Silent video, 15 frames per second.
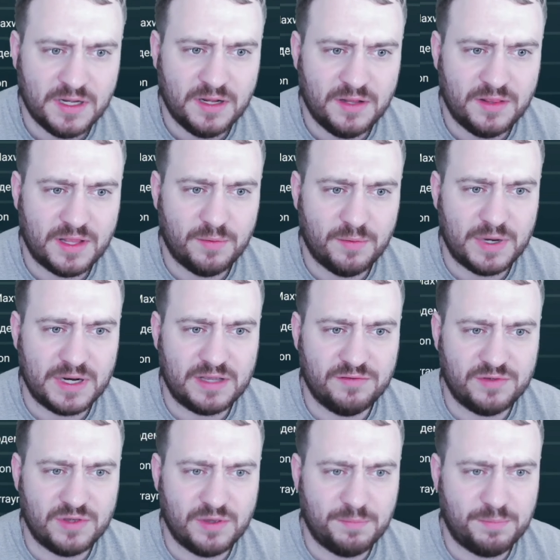that might give
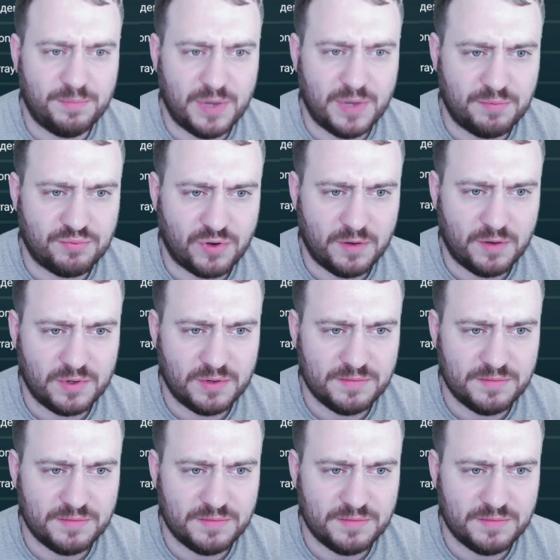you a problem.